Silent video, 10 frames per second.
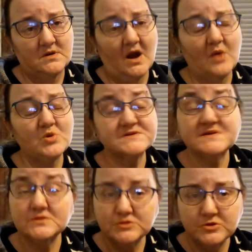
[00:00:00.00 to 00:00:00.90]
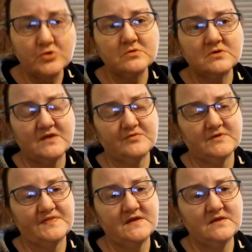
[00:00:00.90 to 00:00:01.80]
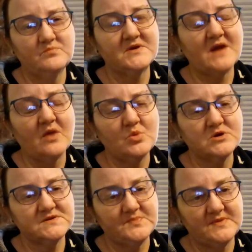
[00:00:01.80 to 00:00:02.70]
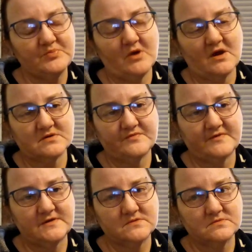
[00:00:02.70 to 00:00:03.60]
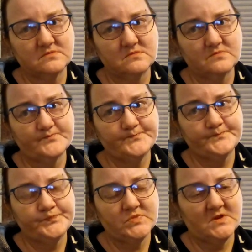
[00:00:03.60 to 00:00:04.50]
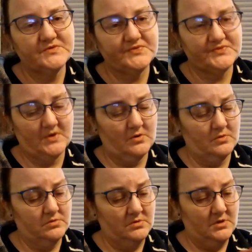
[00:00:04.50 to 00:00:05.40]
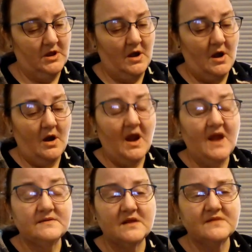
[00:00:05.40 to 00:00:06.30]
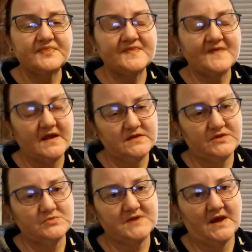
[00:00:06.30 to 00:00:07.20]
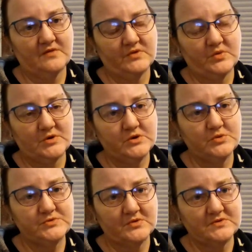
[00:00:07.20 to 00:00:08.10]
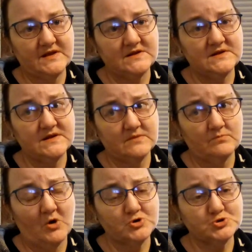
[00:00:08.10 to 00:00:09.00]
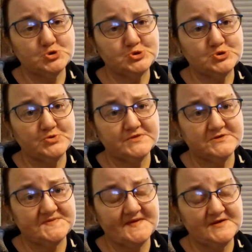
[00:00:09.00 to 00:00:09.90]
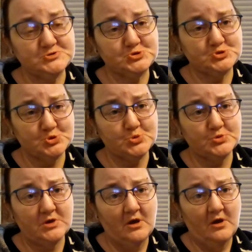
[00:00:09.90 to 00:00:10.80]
I want to learn everything, but I want to be proud of it. So, and thank you to everyone who donated in March to the St. Jude